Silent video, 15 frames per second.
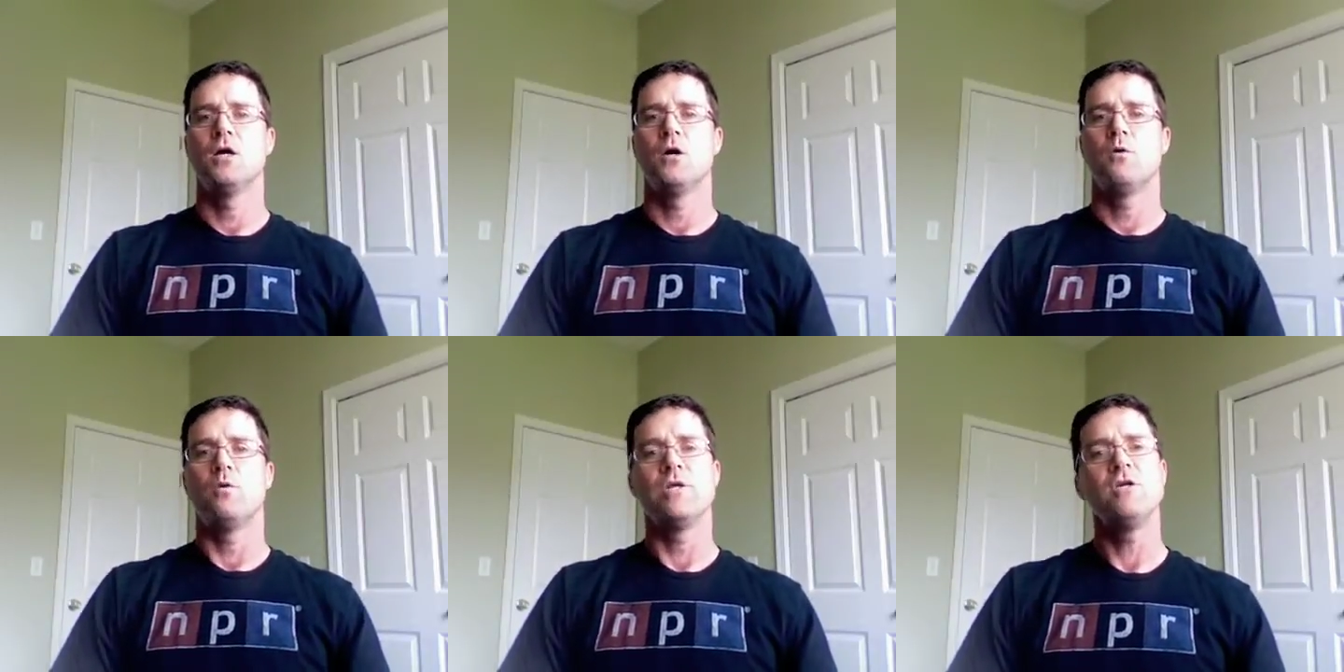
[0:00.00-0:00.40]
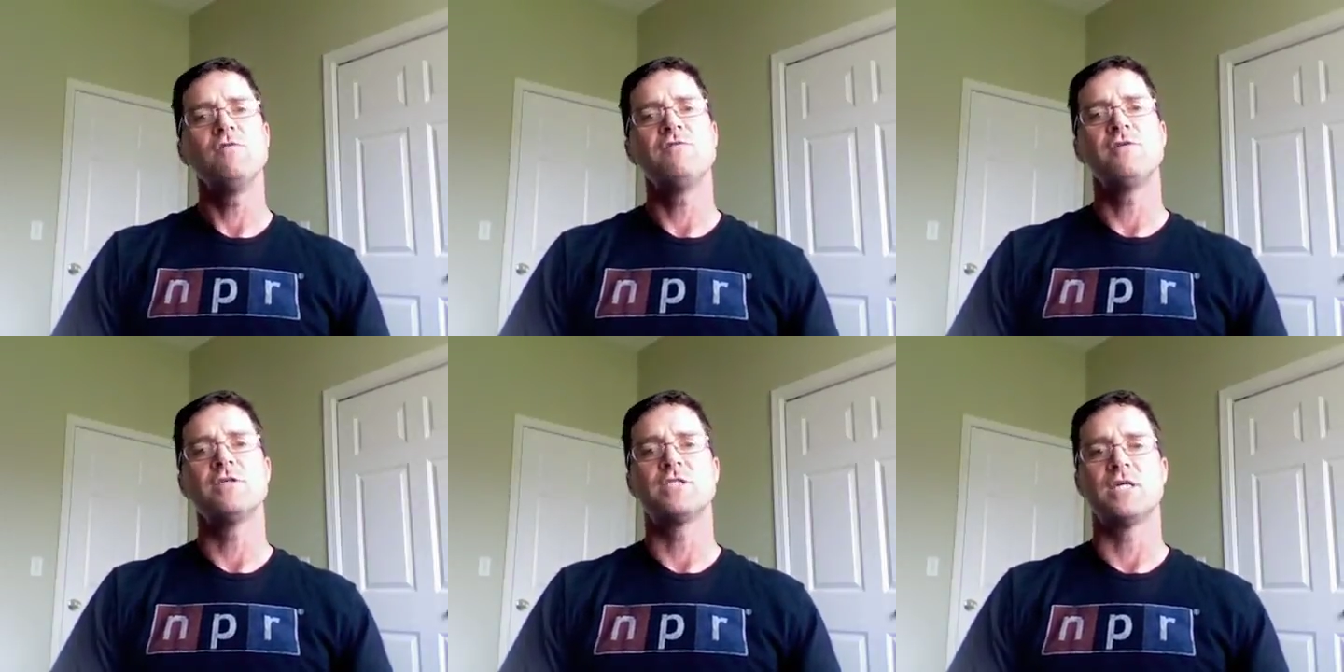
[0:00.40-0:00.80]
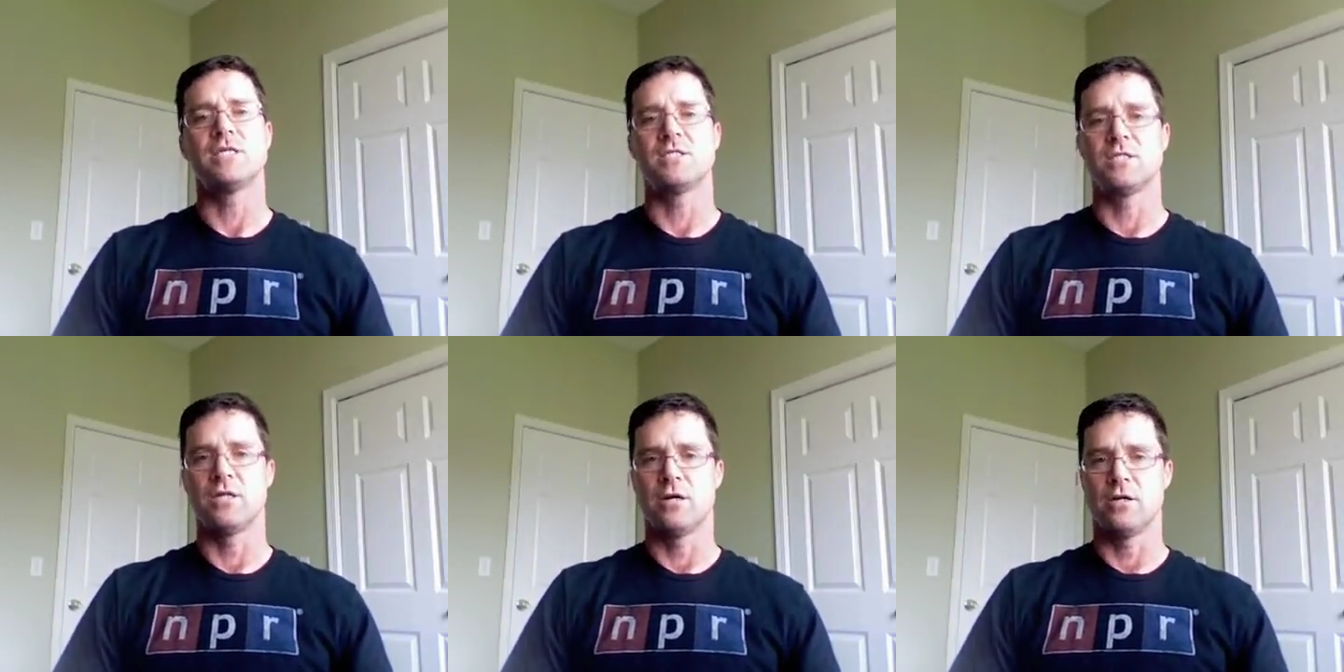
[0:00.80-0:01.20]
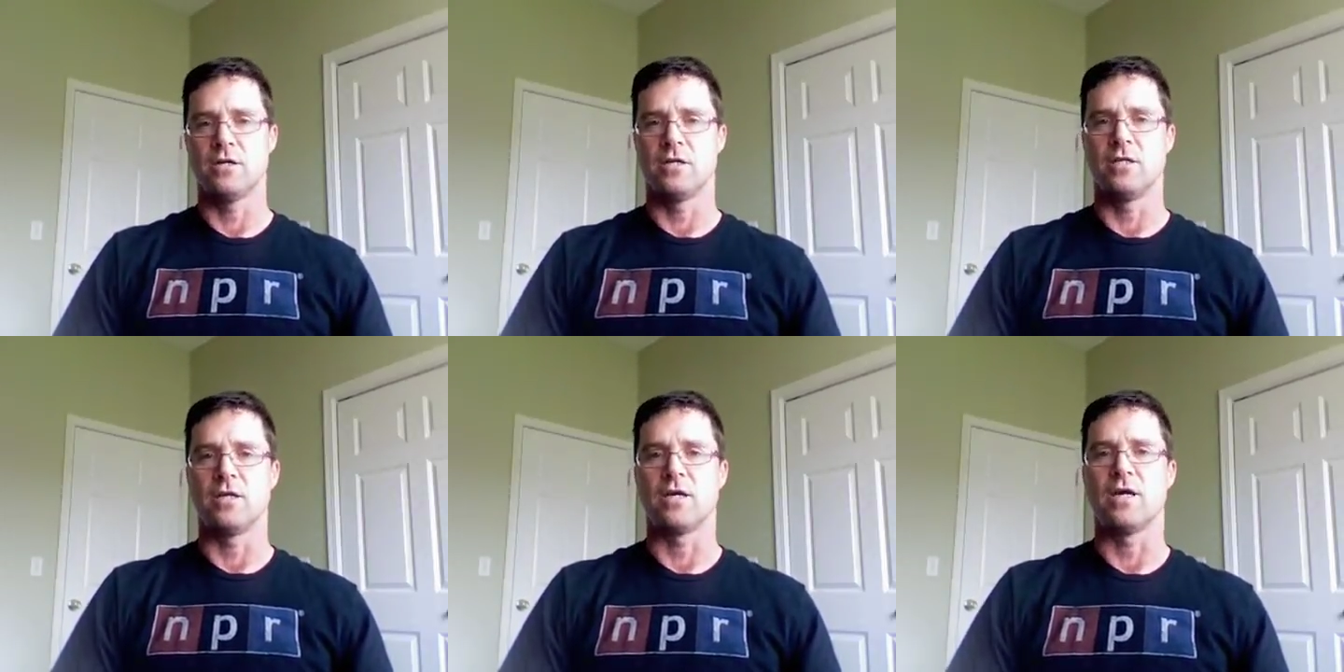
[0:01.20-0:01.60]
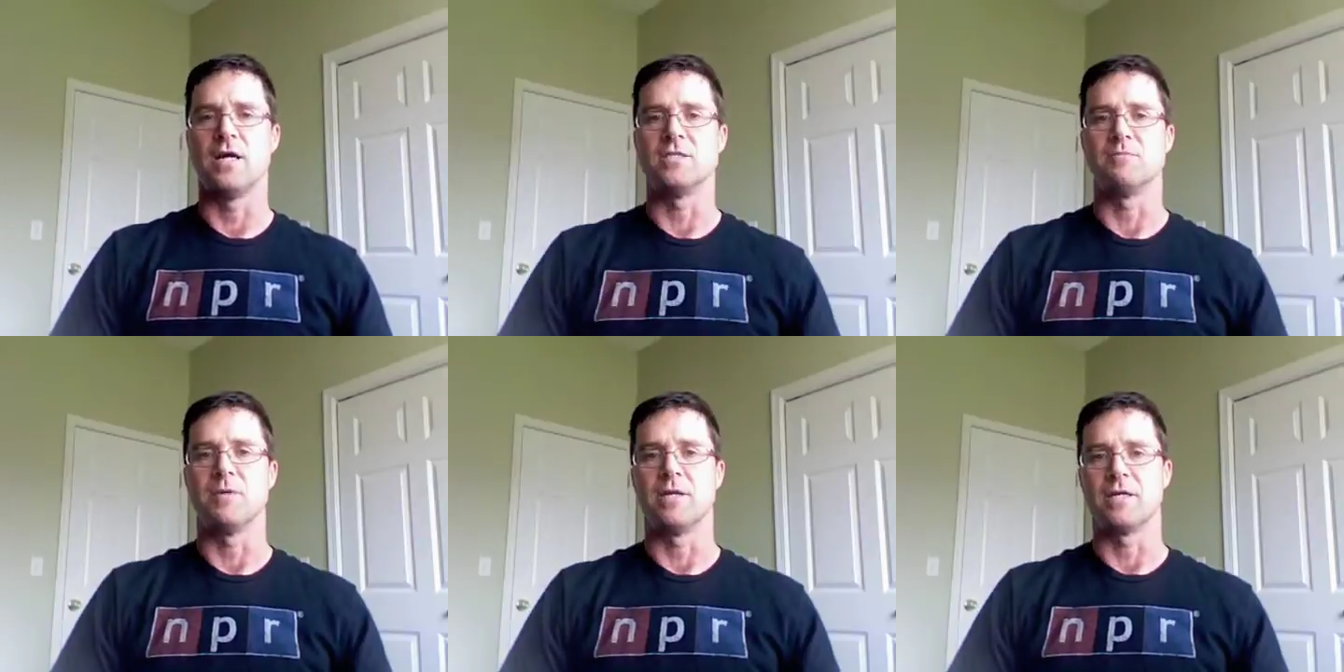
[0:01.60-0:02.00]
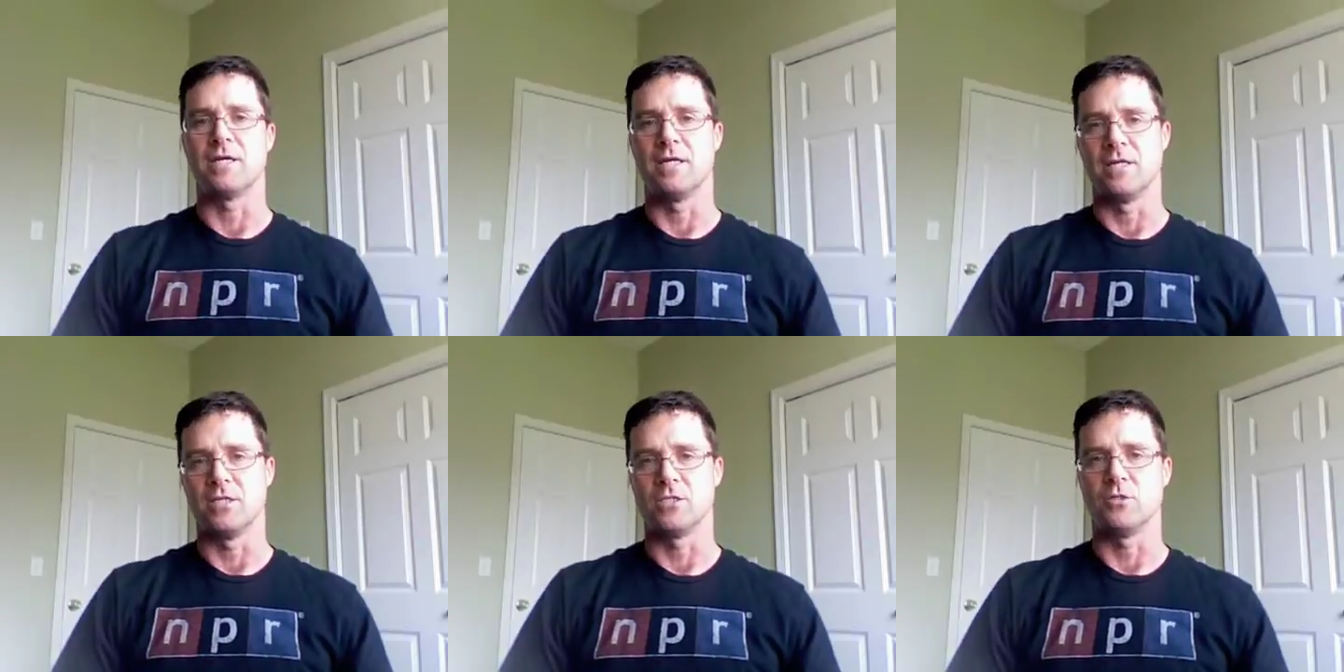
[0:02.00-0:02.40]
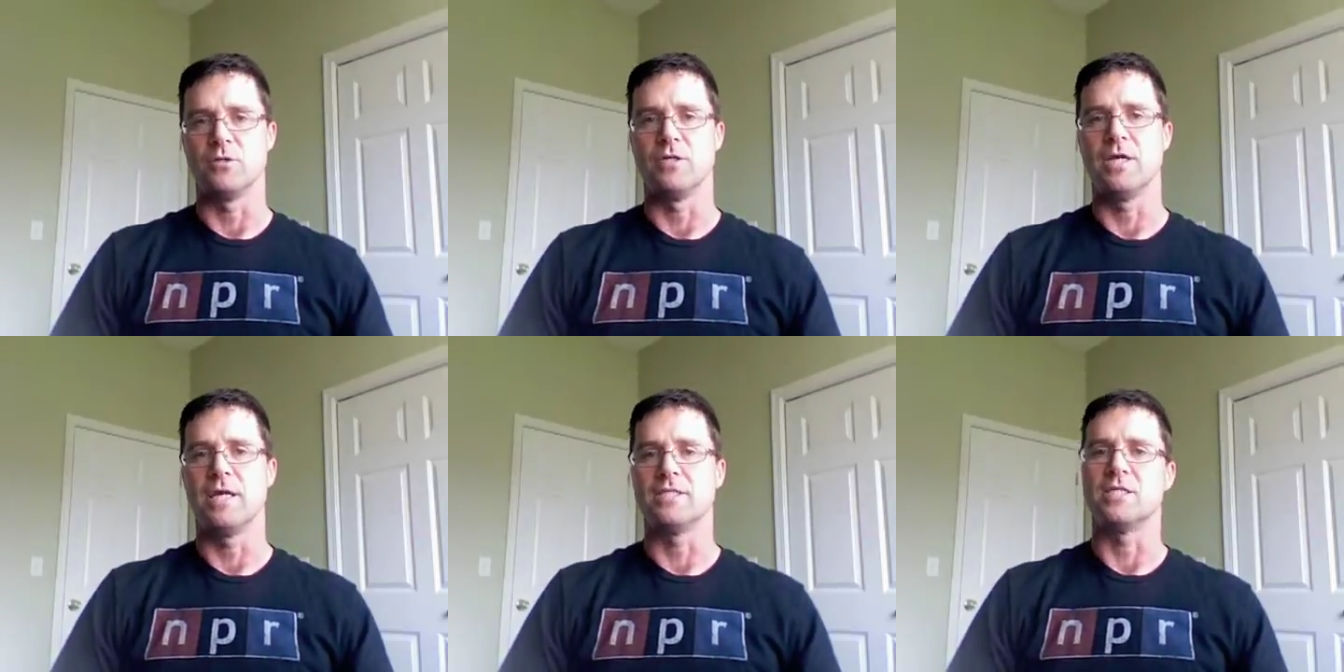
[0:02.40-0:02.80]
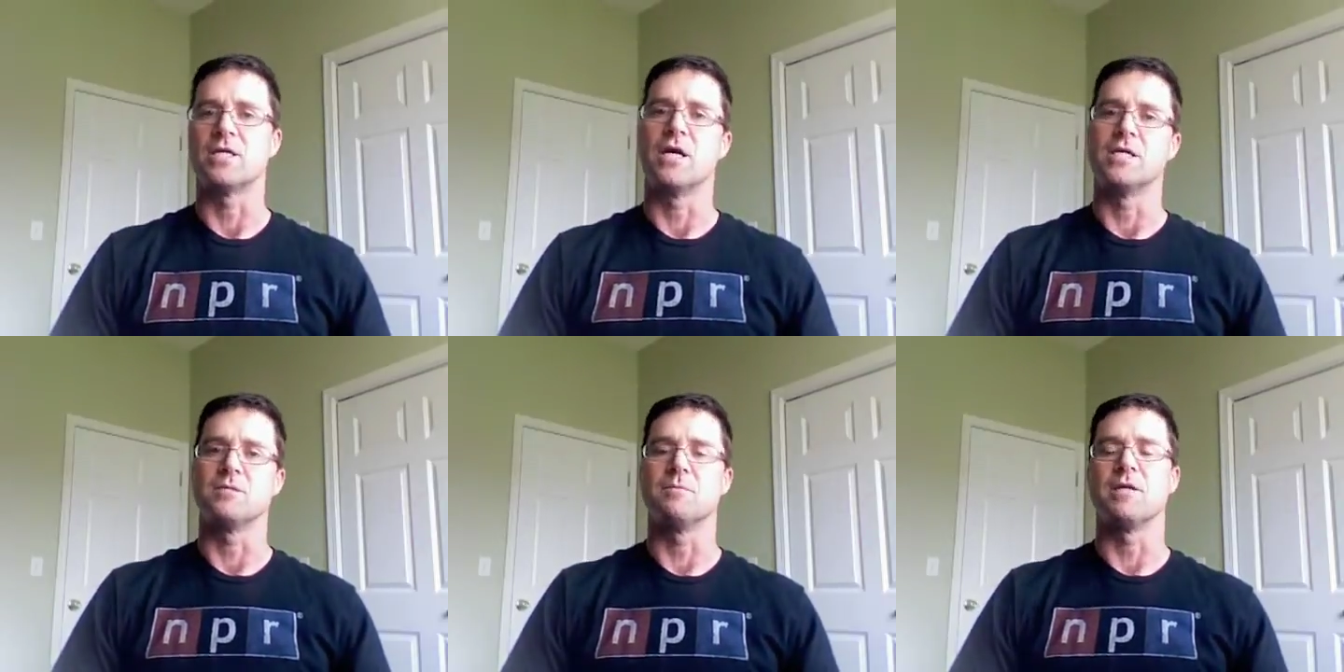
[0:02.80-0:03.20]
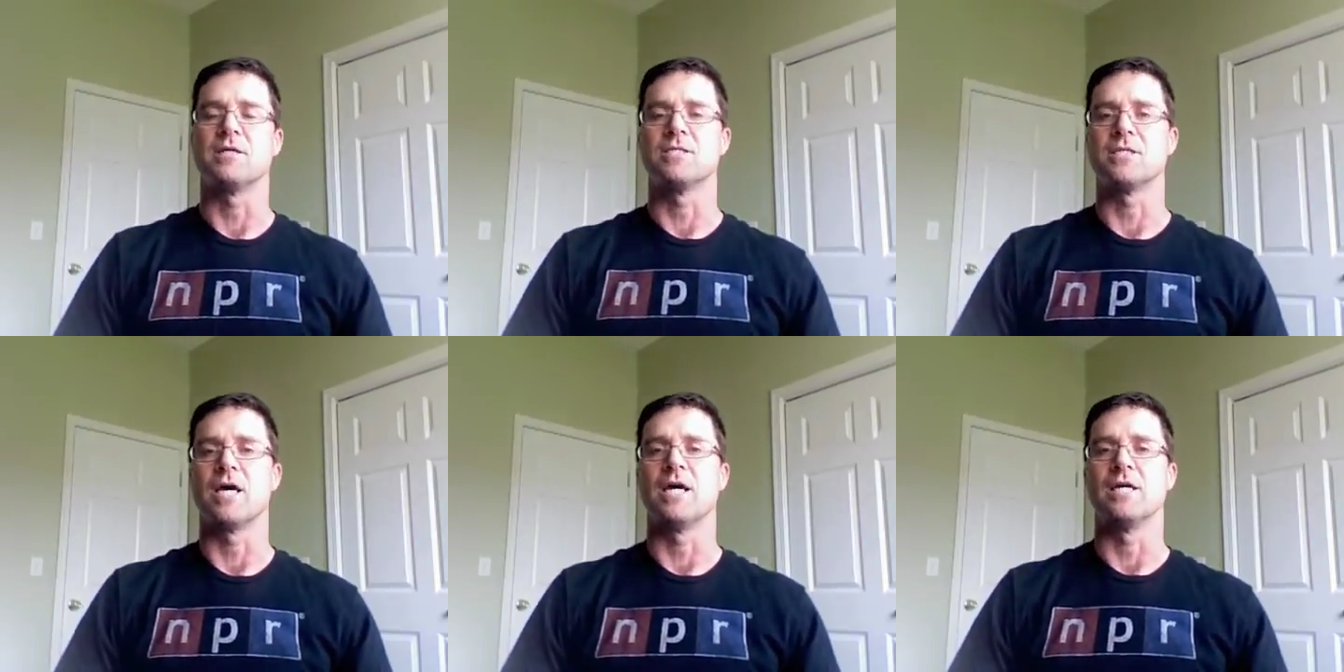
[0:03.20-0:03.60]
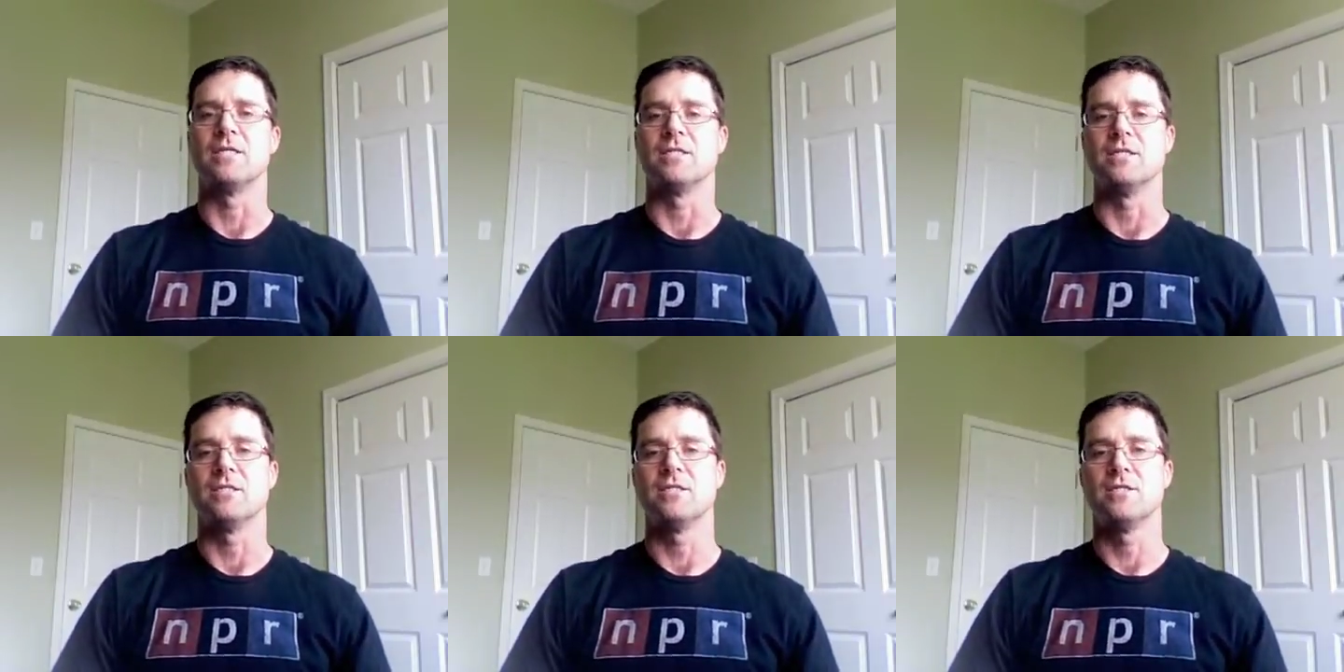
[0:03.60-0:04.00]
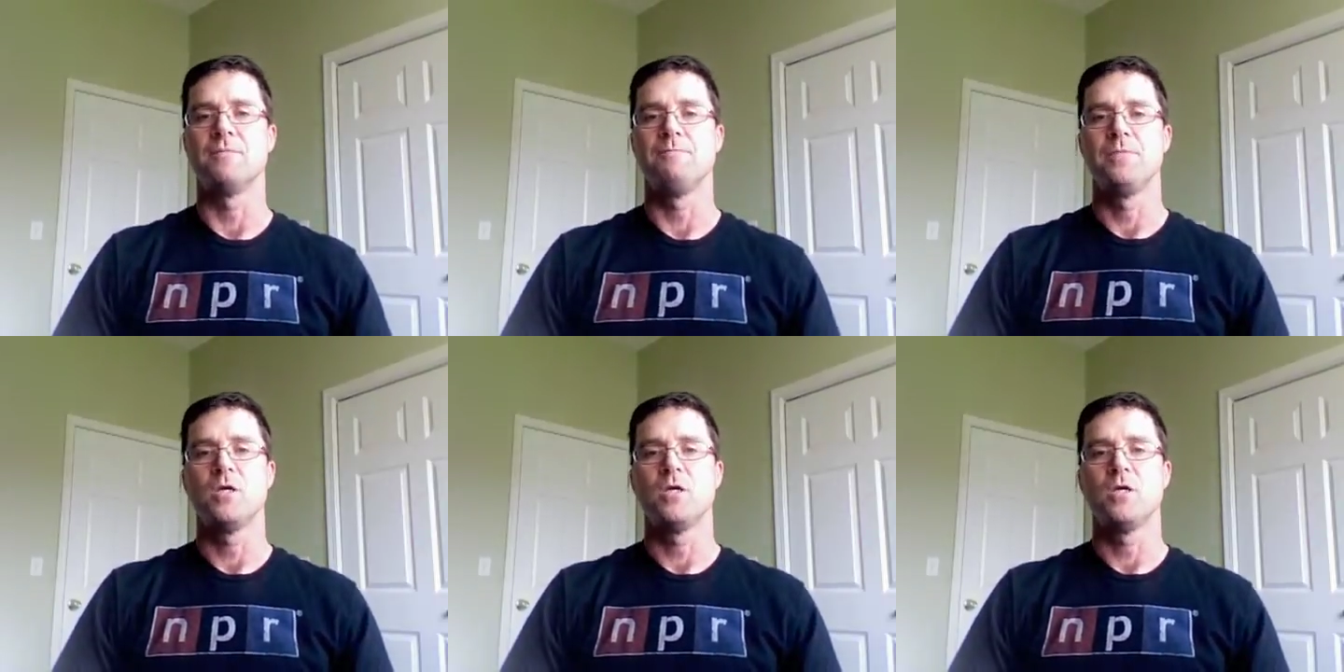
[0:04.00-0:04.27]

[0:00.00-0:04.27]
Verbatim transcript: When you first get started in the cosmetic industry as a cosmetic scientist,